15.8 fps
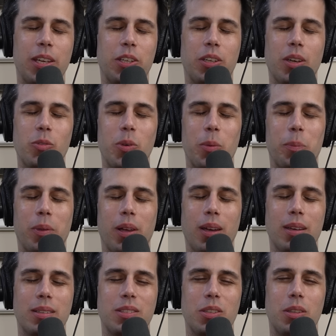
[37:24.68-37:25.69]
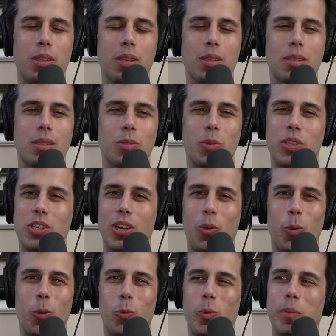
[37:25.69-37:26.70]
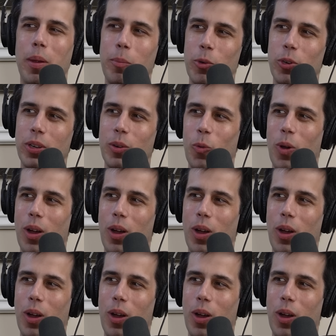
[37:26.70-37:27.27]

a good reply to this, which I will remember in a